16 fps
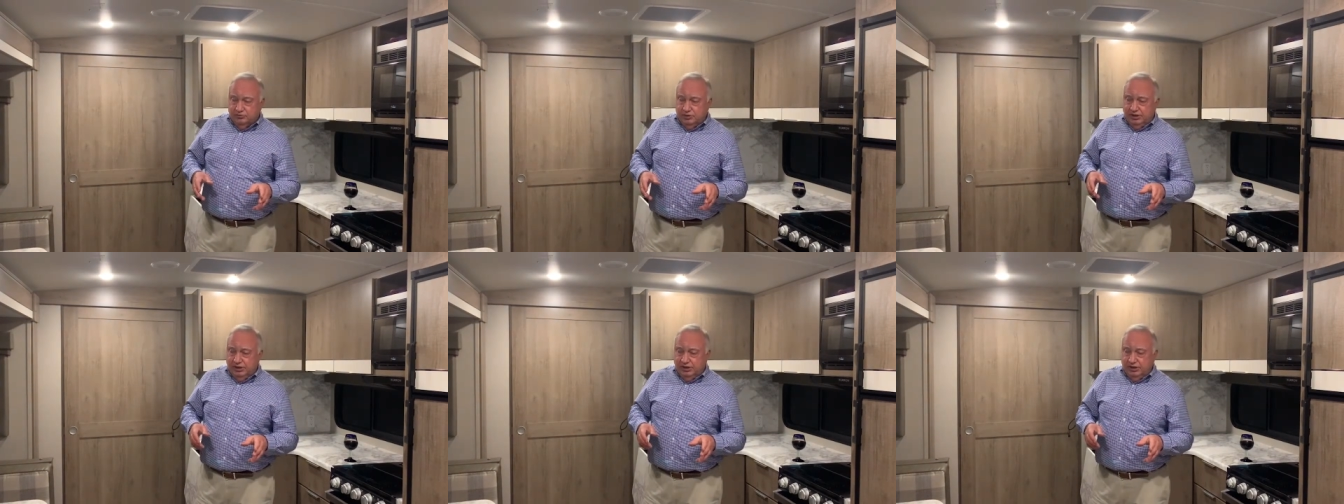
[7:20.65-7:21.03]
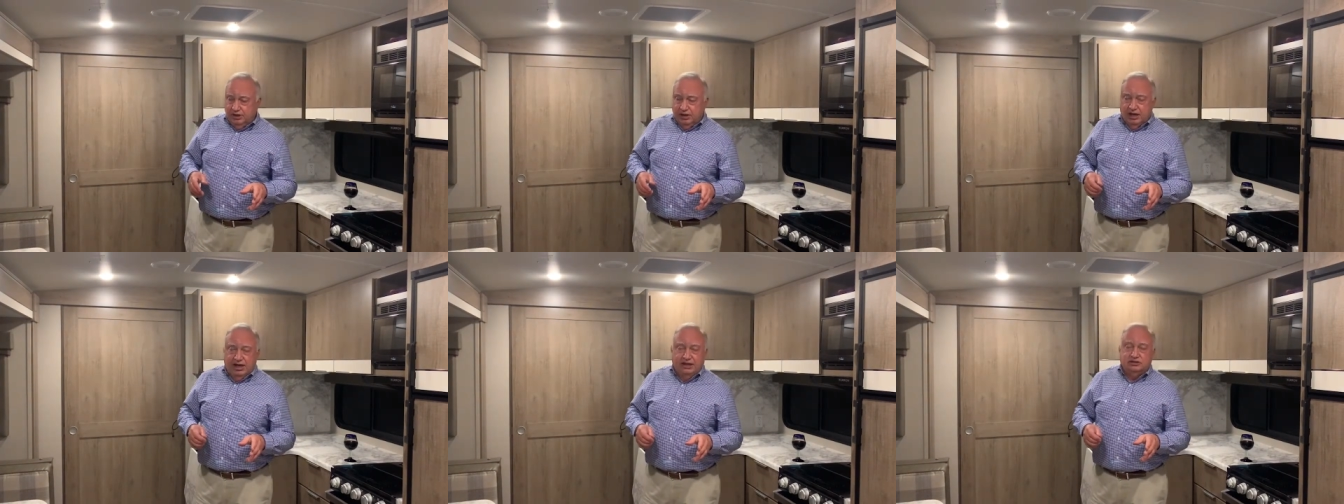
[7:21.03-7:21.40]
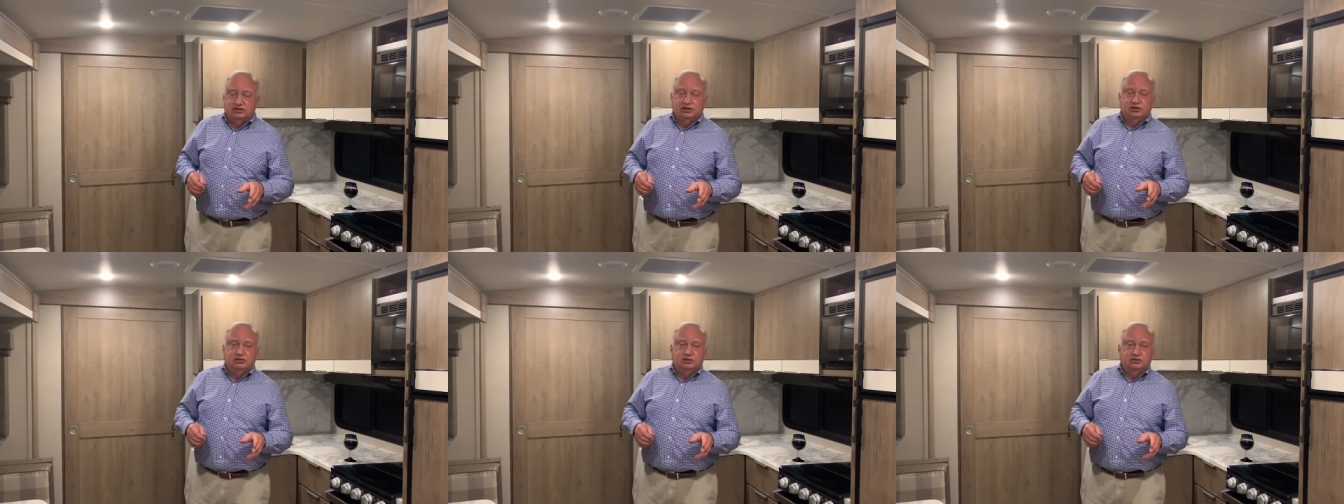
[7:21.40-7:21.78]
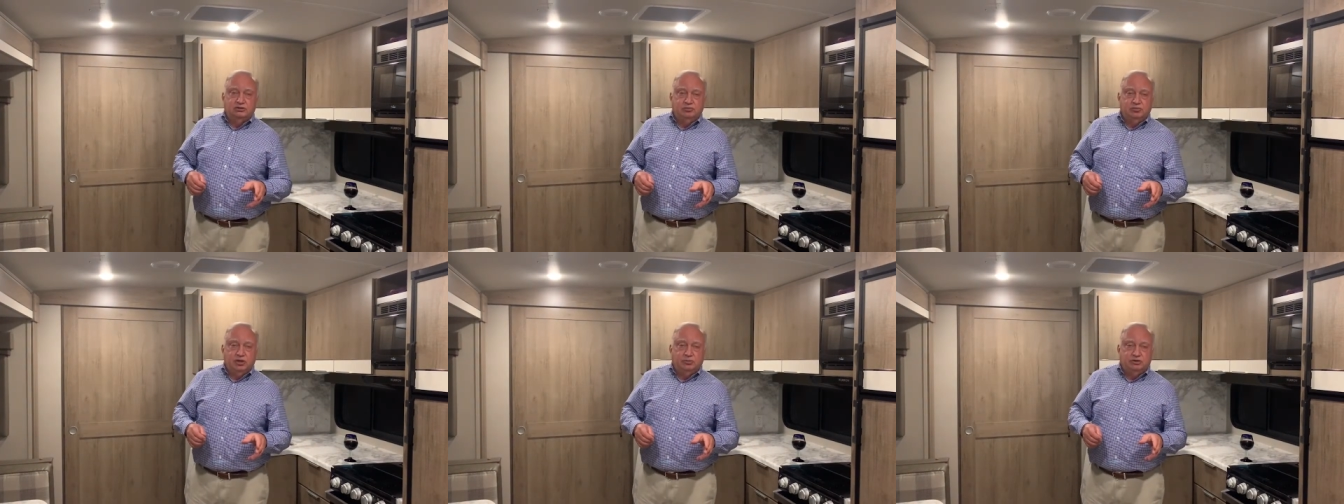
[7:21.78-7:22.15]
We actually took
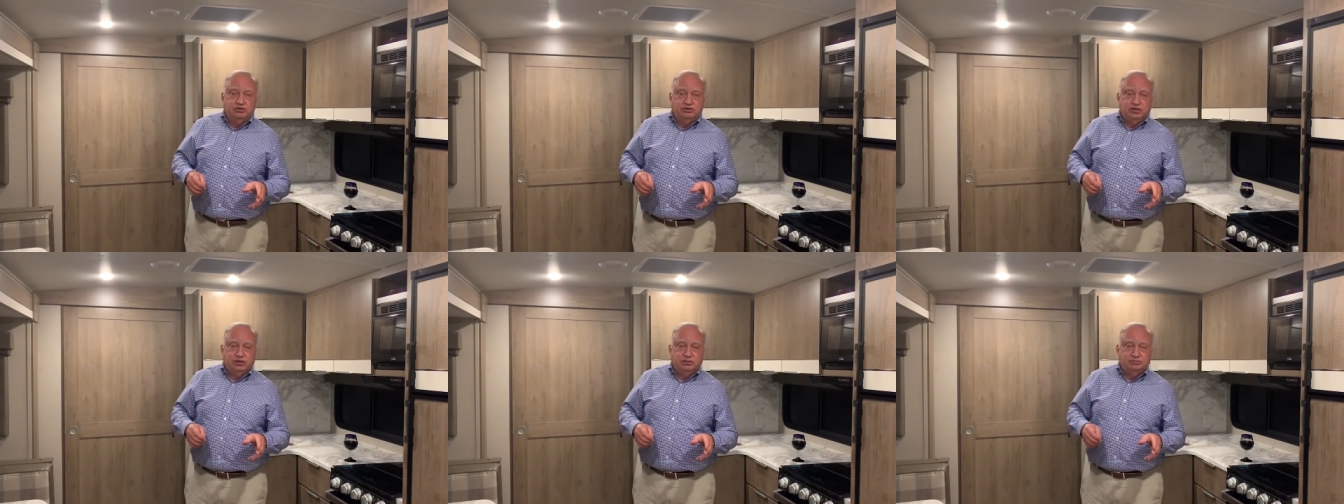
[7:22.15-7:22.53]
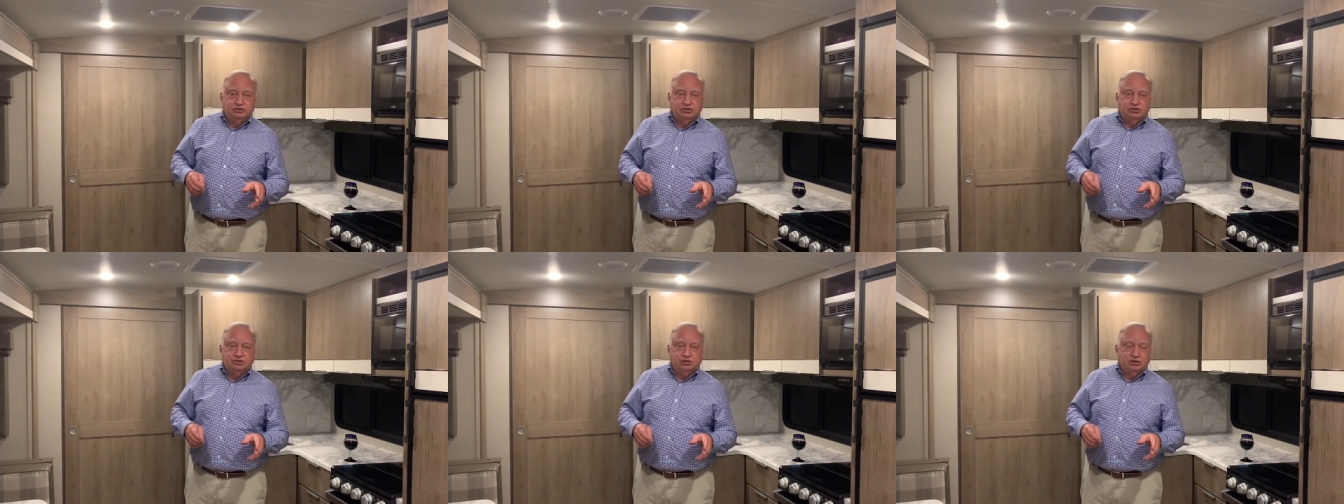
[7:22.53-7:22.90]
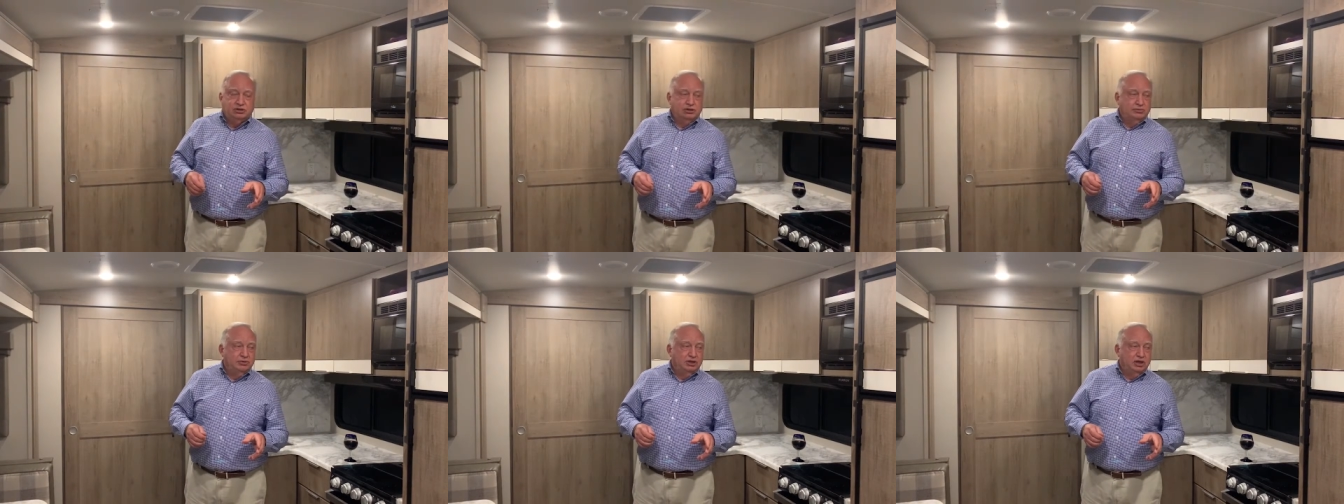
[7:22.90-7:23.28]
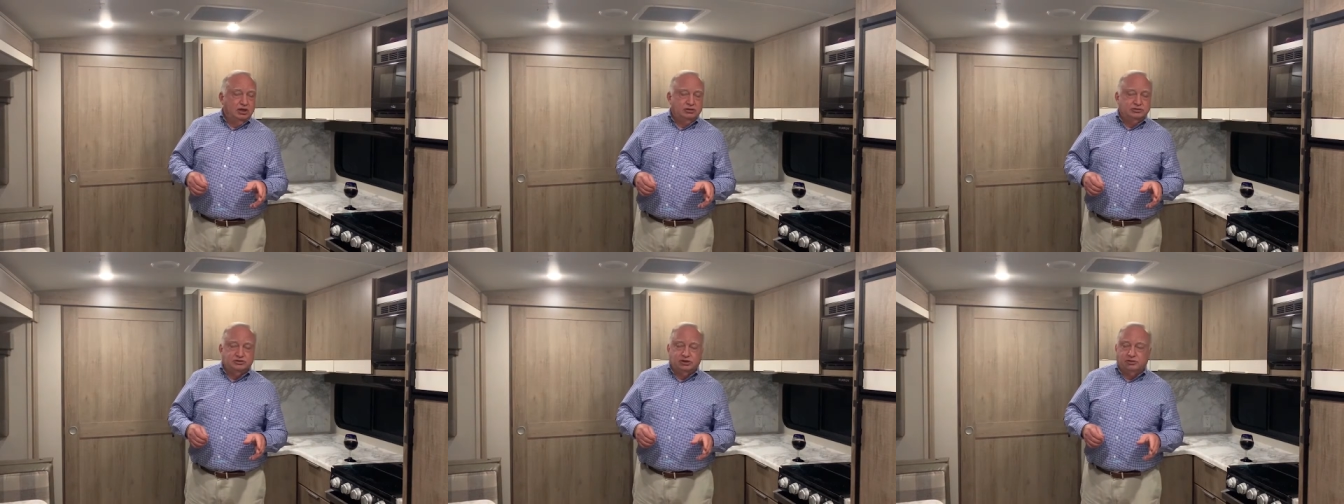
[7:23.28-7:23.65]
the membership strictly
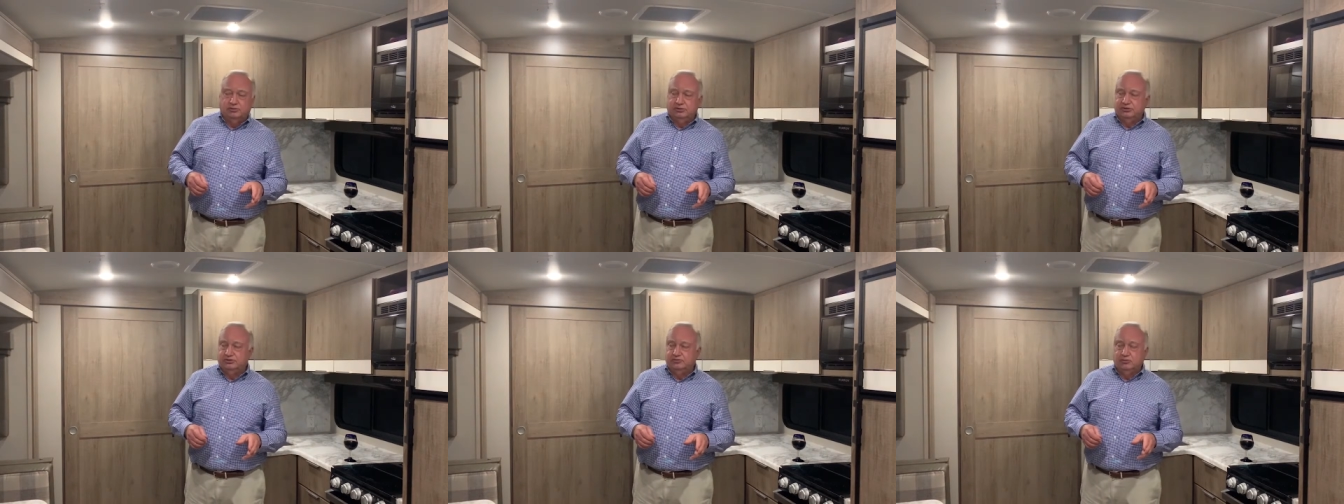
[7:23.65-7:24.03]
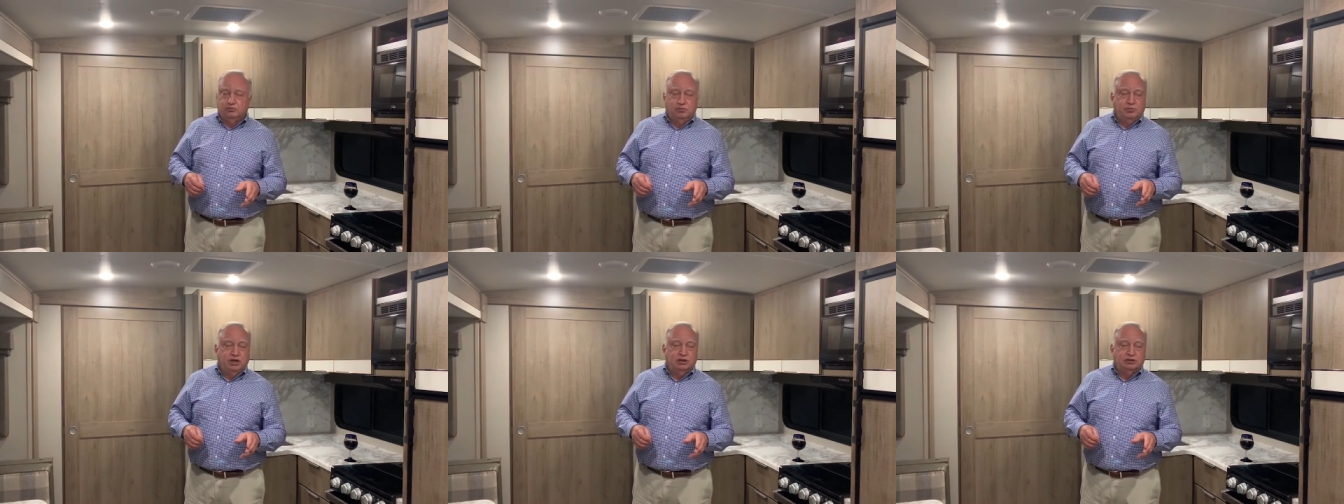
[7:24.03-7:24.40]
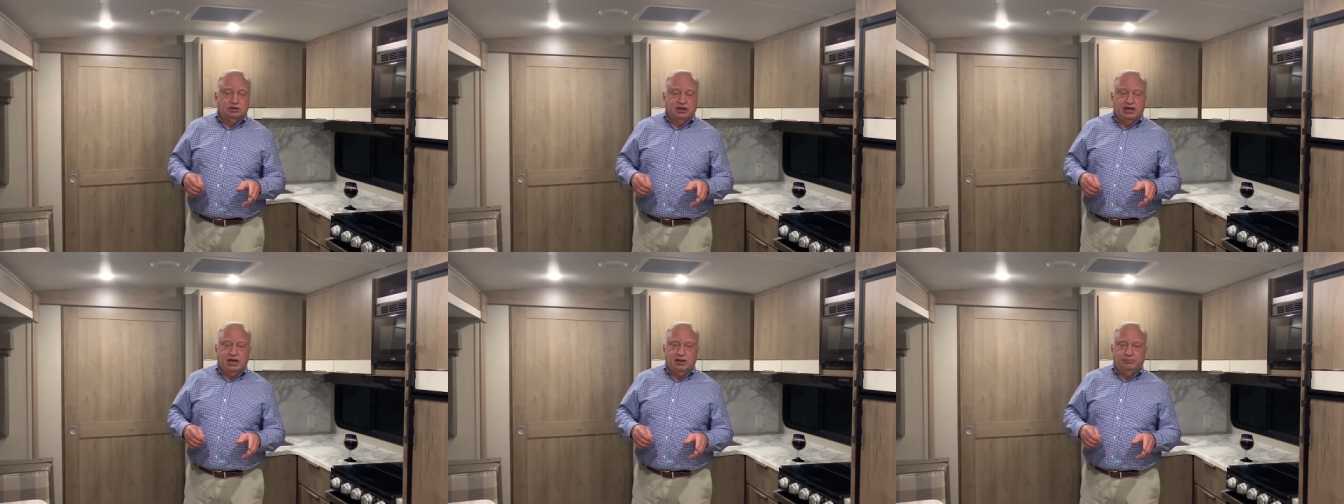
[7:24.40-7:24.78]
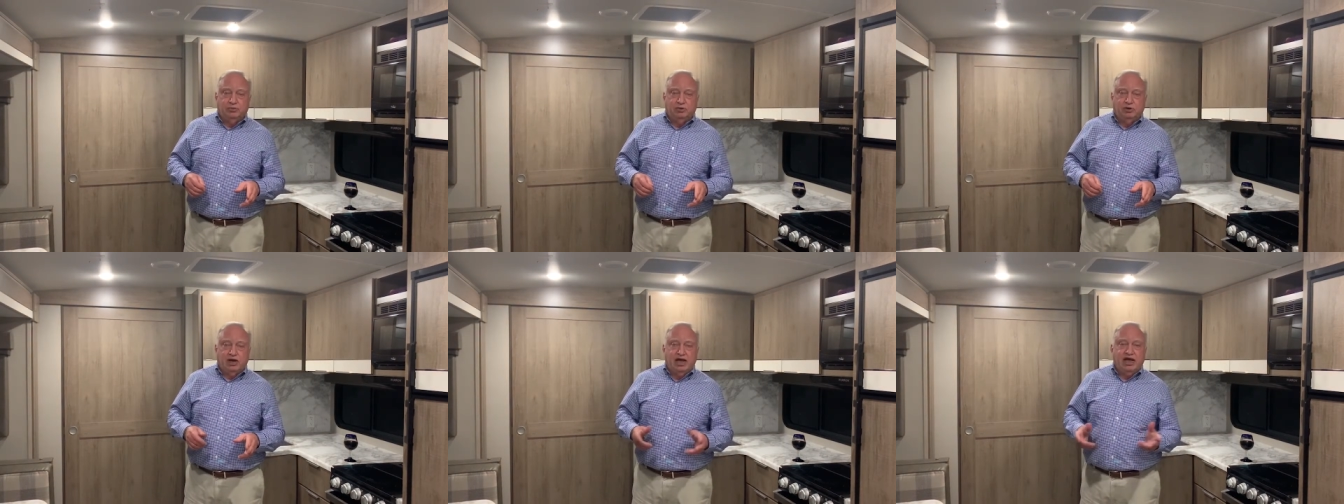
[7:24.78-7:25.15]
because there was, when we bought the
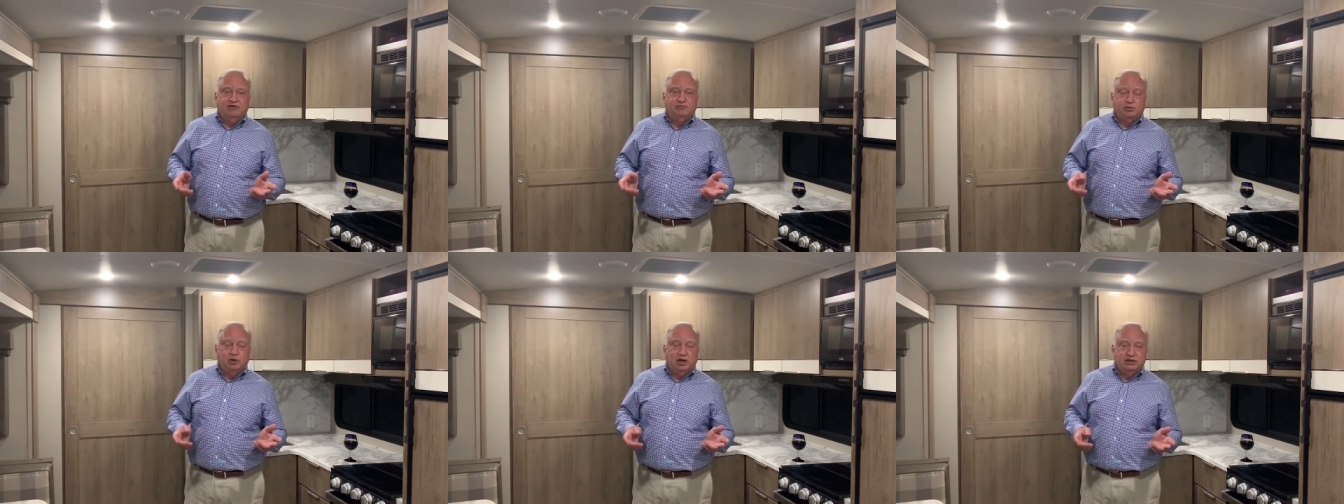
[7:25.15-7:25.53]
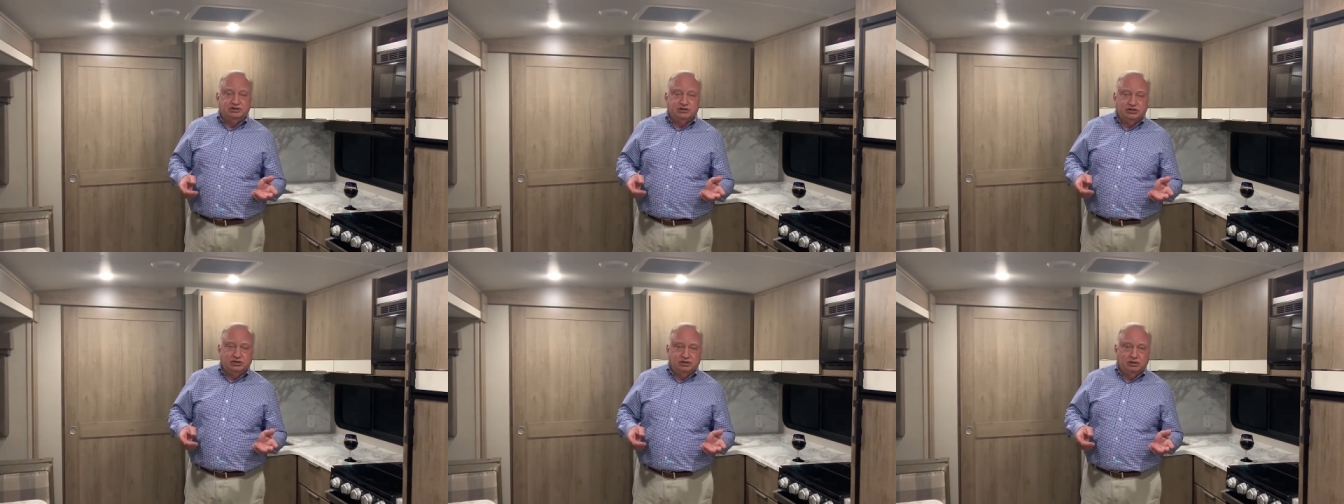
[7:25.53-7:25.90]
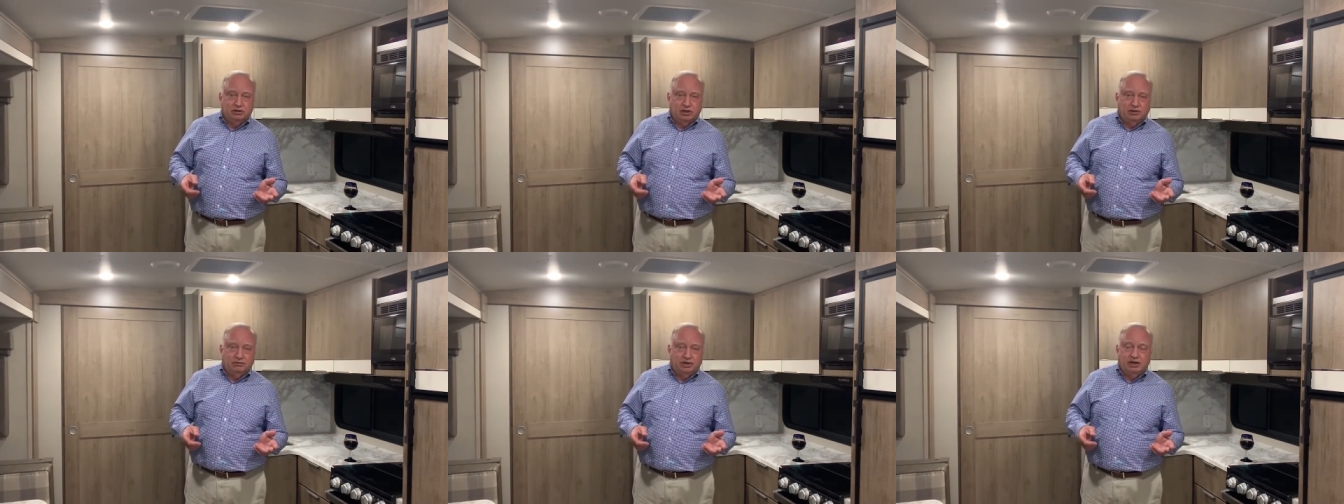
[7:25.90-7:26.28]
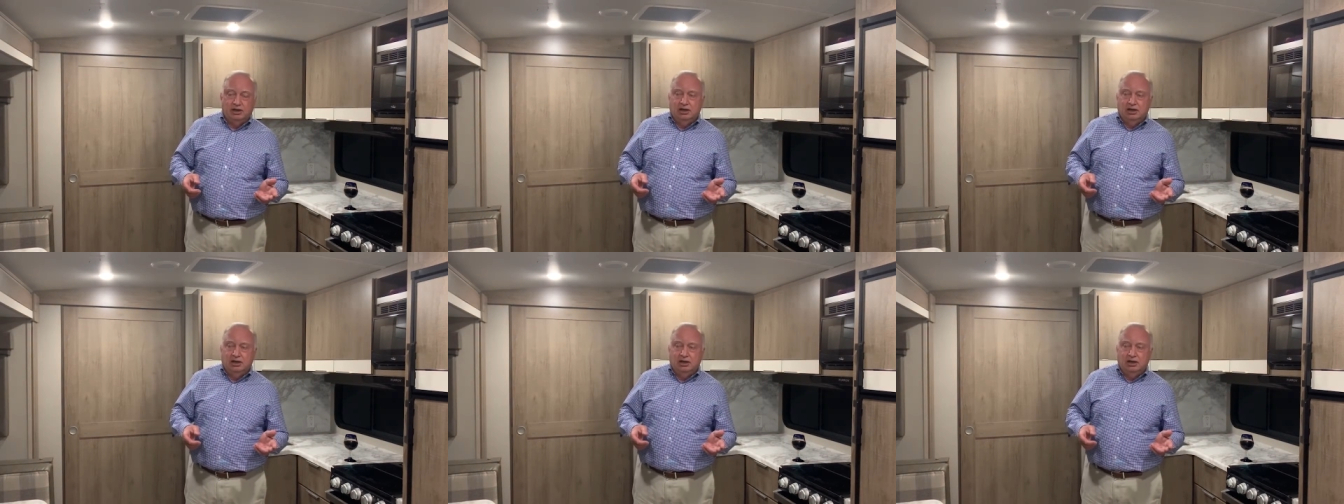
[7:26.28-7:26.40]
camper, a half price deal on it.